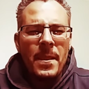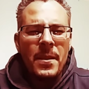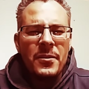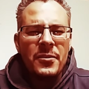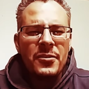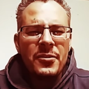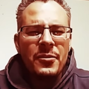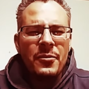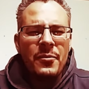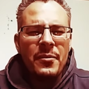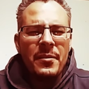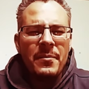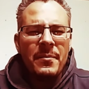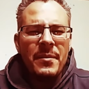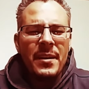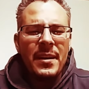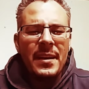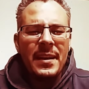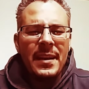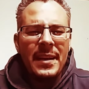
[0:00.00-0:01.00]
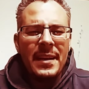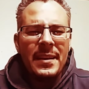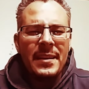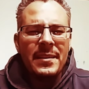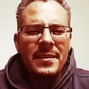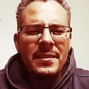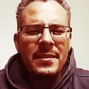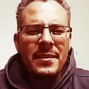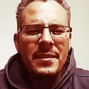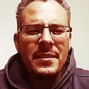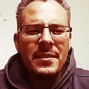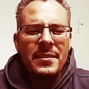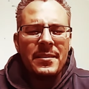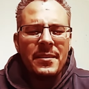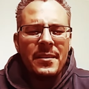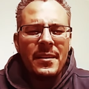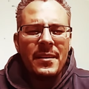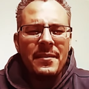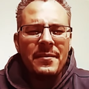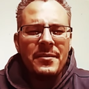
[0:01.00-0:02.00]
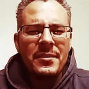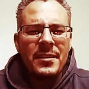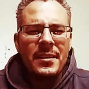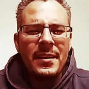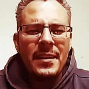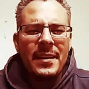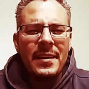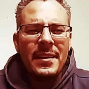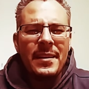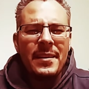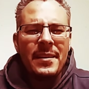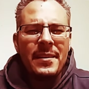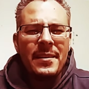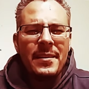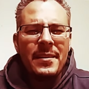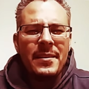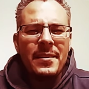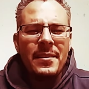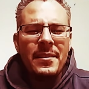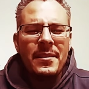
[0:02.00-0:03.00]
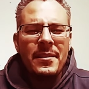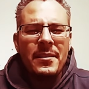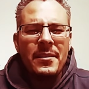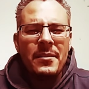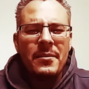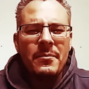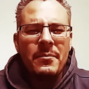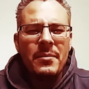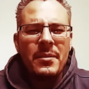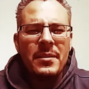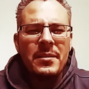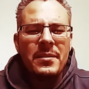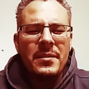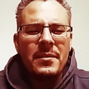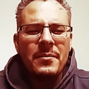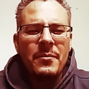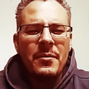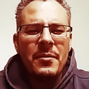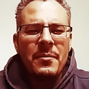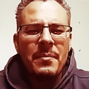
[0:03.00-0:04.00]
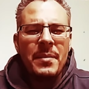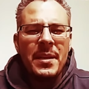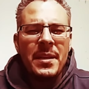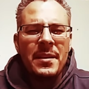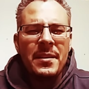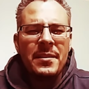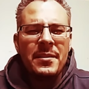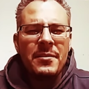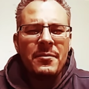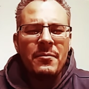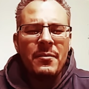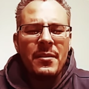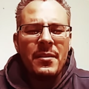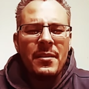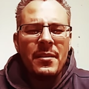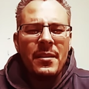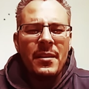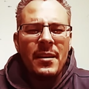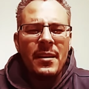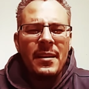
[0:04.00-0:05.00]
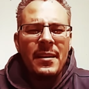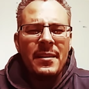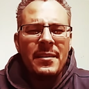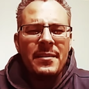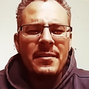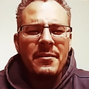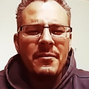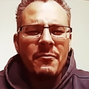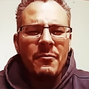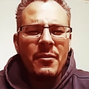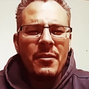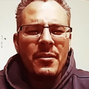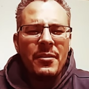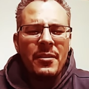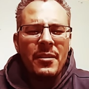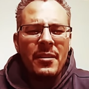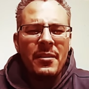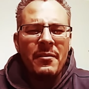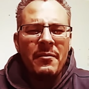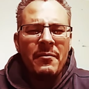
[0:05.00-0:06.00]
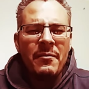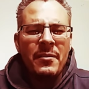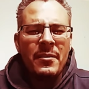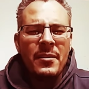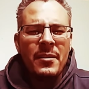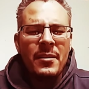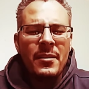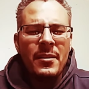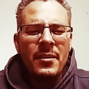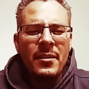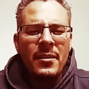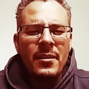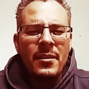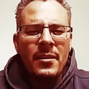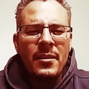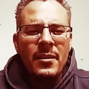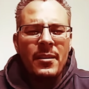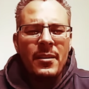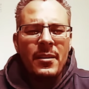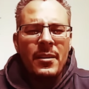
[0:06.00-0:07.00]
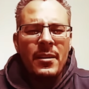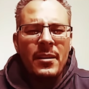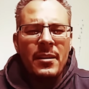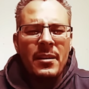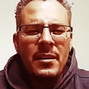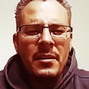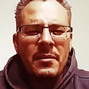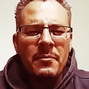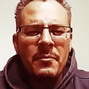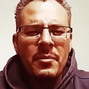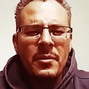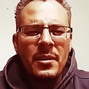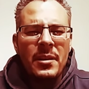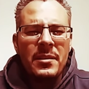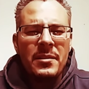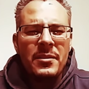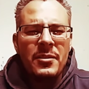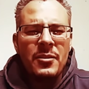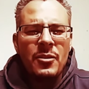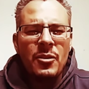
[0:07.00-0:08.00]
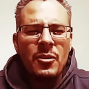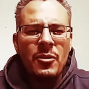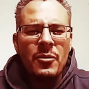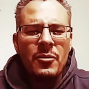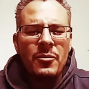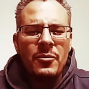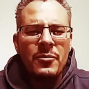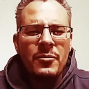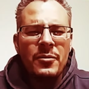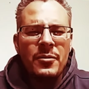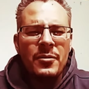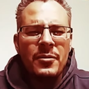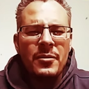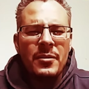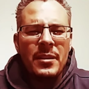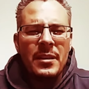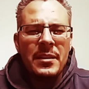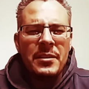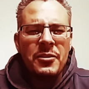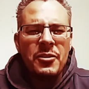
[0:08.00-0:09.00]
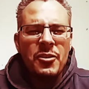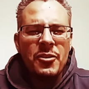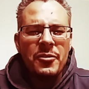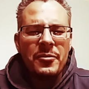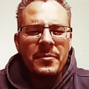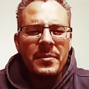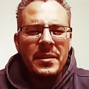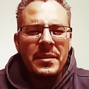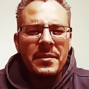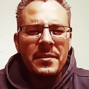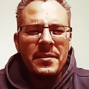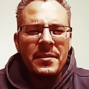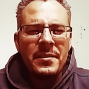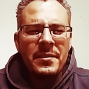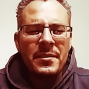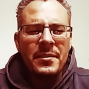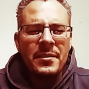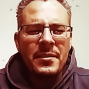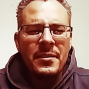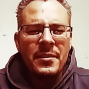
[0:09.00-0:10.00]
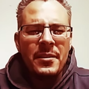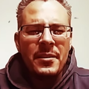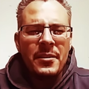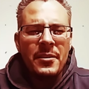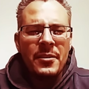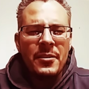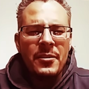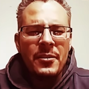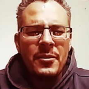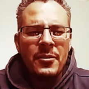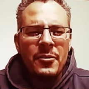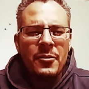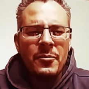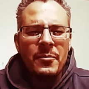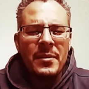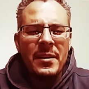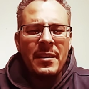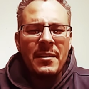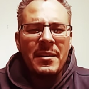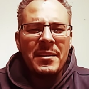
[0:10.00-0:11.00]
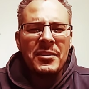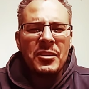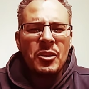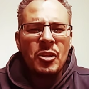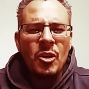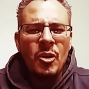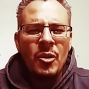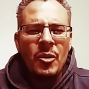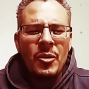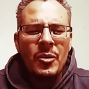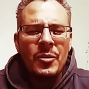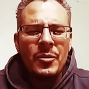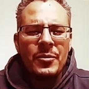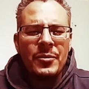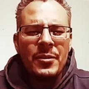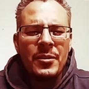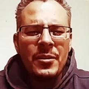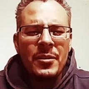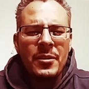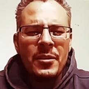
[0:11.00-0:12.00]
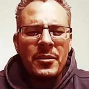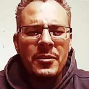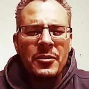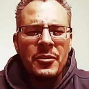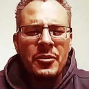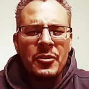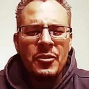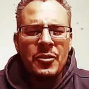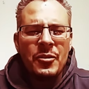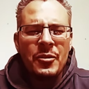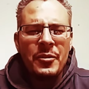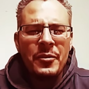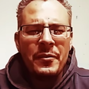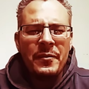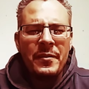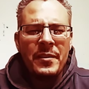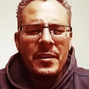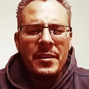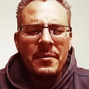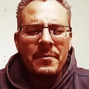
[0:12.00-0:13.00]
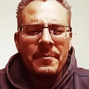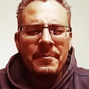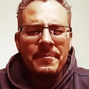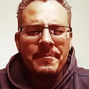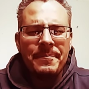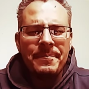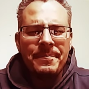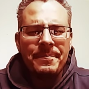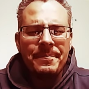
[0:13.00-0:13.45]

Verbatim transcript: show them thy hand in this life today. Bless them with peace, with light, and with love. And bless those instruments whom thou hast called to serve them